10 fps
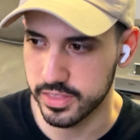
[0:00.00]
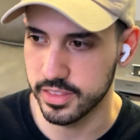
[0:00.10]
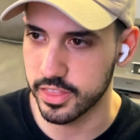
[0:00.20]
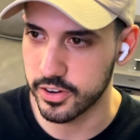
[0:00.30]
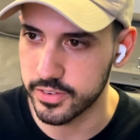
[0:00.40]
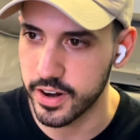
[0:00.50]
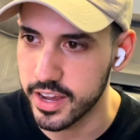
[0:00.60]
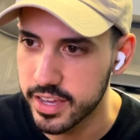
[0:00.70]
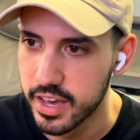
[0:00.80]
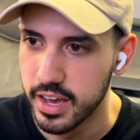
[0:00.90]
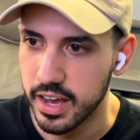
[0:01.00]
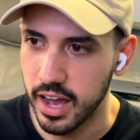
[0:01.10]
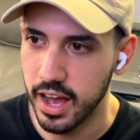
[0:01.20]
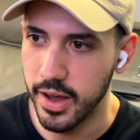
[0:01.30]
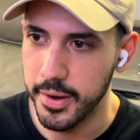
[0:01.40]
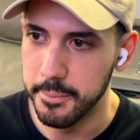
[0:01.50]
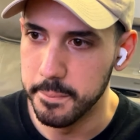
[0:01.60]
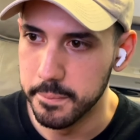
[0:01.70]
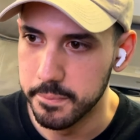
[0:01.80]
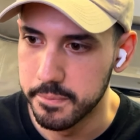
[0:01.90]
the third Rei. Yeah,
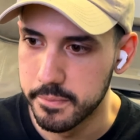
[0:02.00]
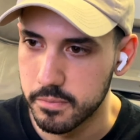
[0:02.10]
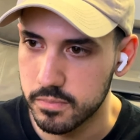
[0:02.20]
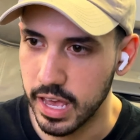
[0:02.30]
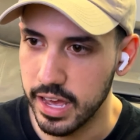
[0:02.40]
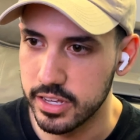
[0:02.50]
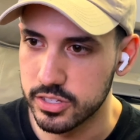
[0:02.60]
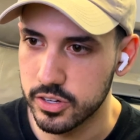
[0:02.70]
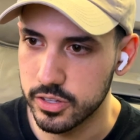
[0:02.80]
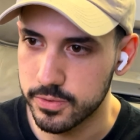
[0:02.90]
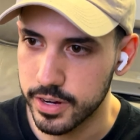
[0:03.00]
it is called Rei